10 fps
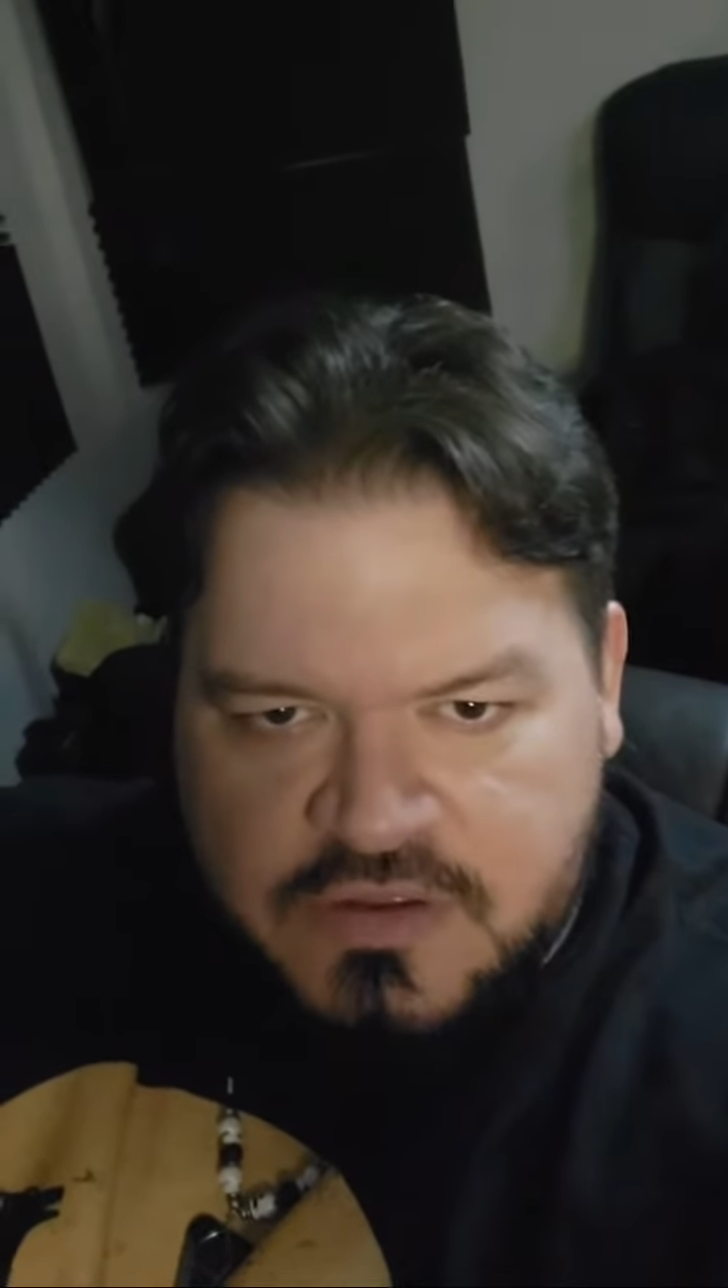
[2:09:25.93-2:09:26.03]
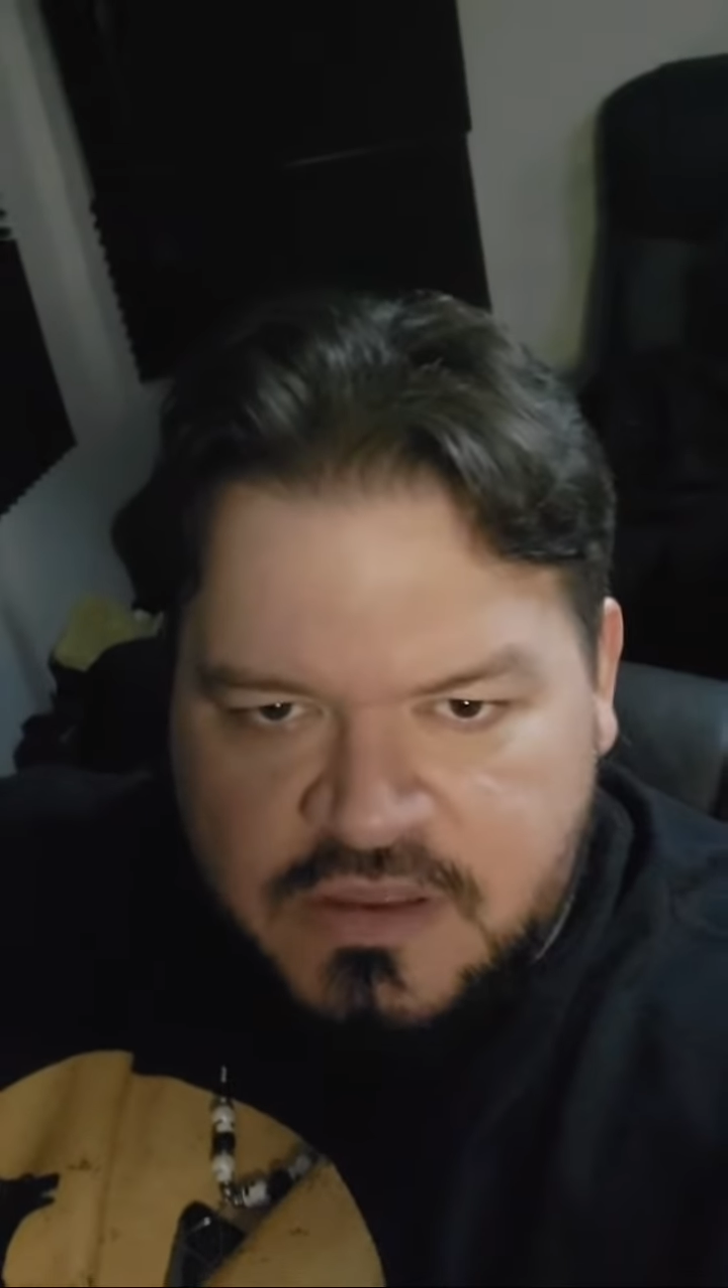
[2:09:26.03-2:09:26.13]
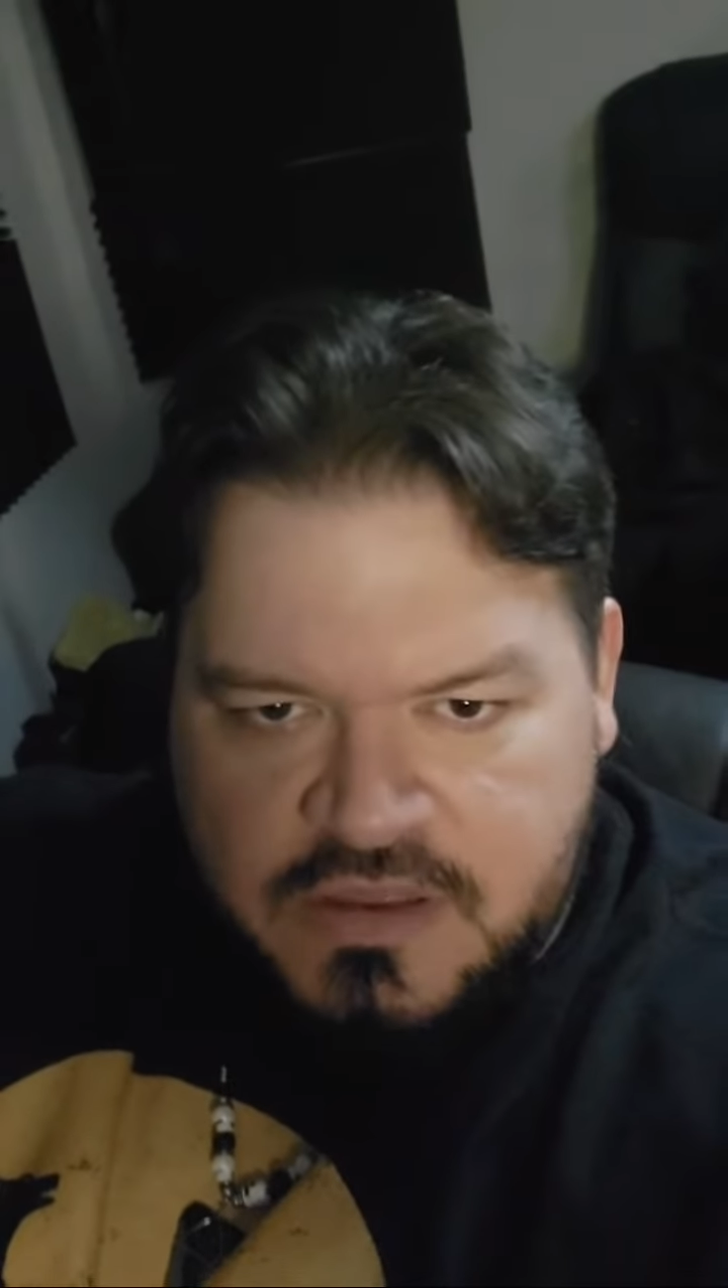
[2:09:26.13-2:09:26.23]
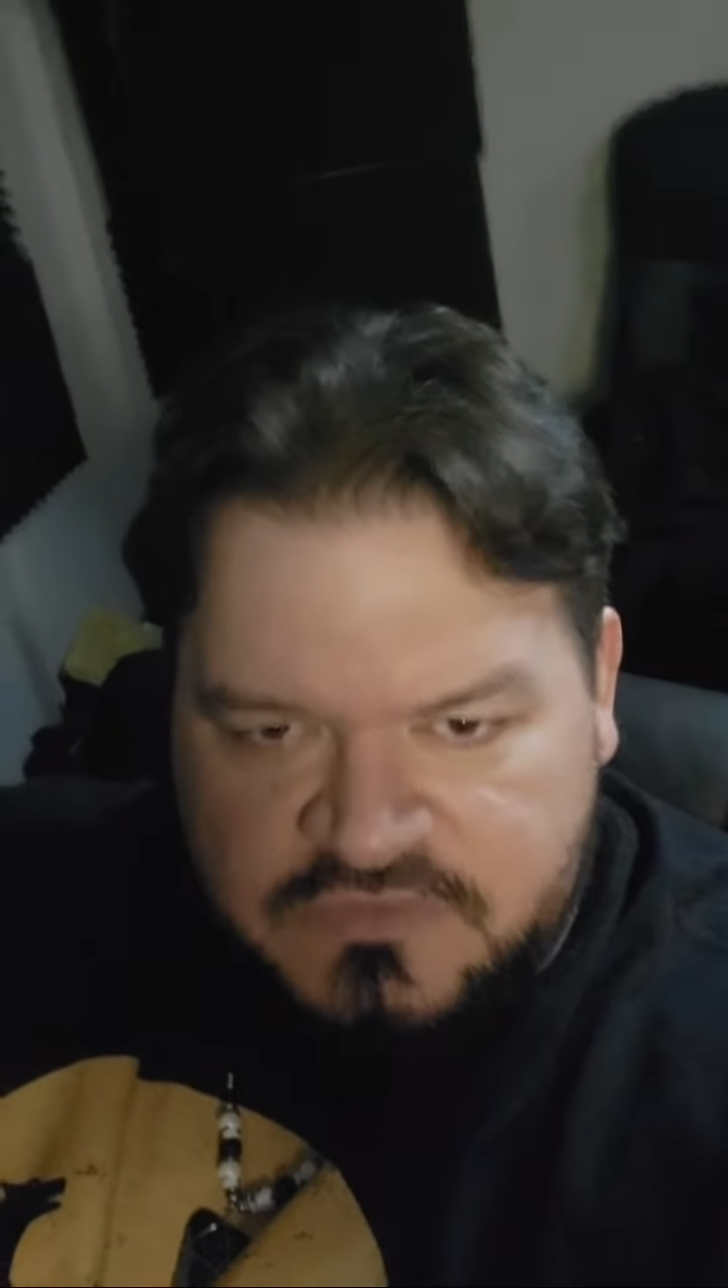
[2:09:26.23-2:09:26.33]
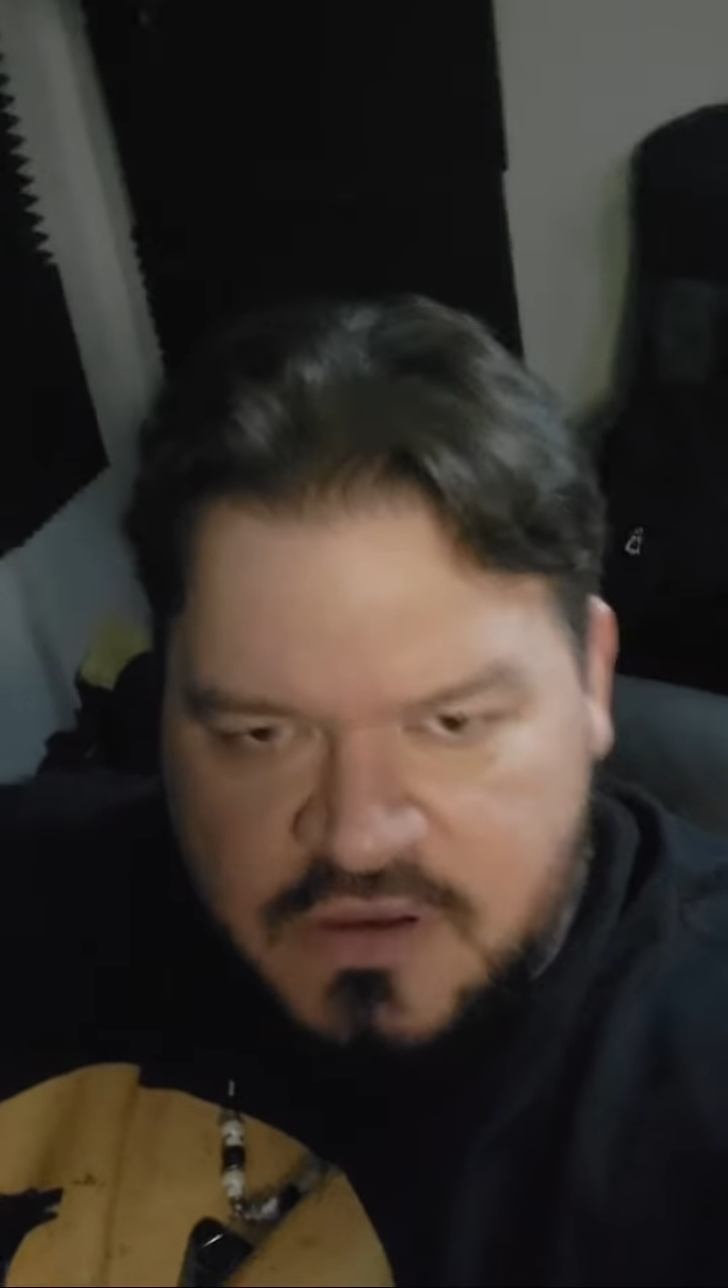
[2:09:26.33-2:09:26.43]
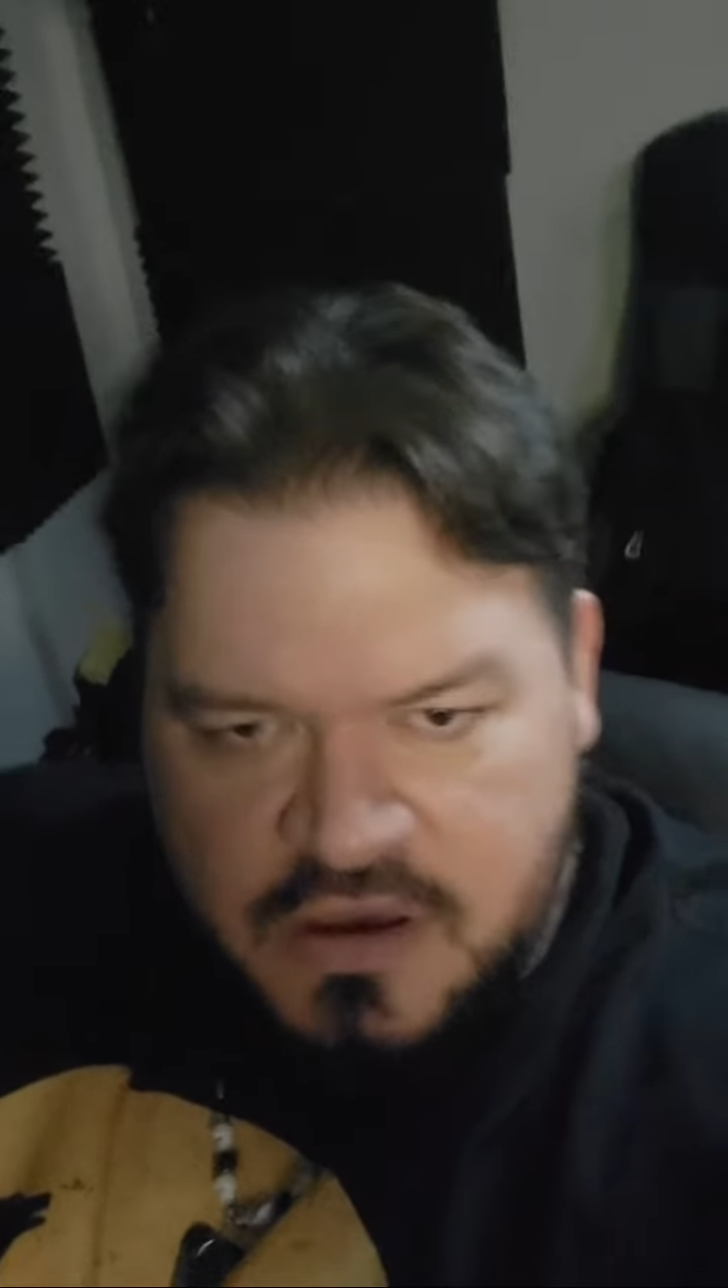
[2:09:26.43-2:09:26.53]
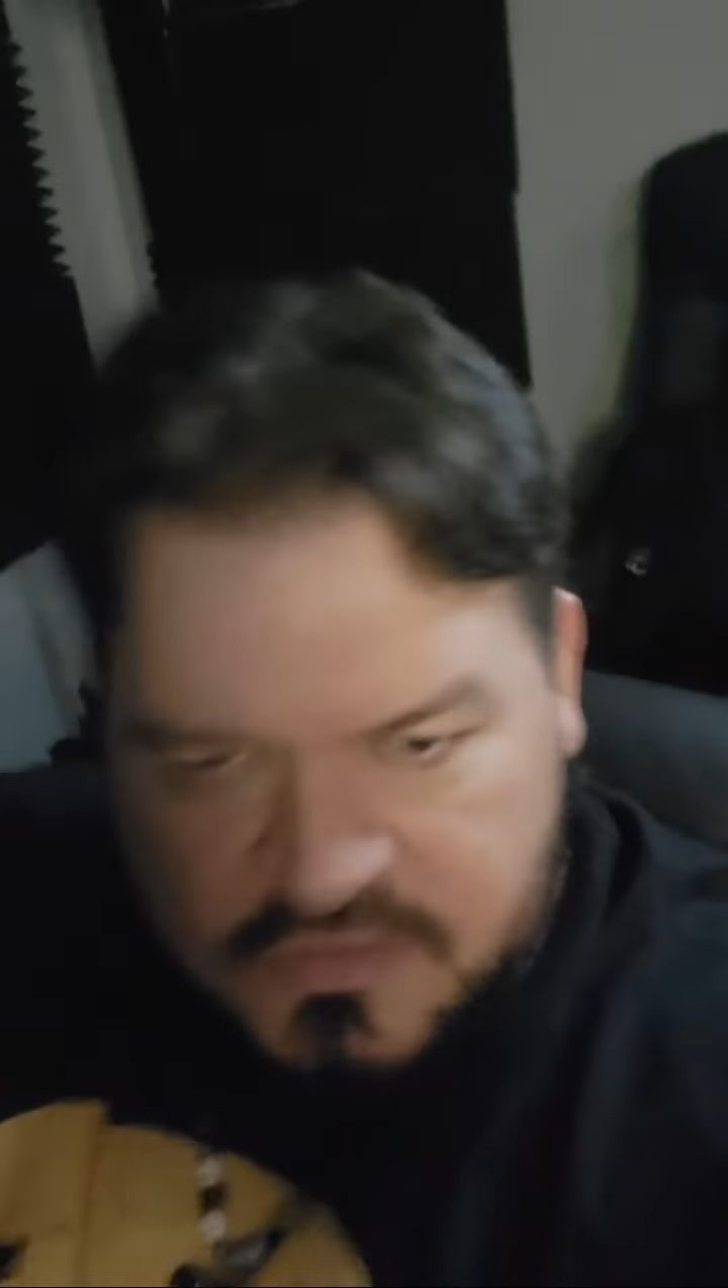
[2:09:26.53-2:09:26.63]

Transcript: and is gone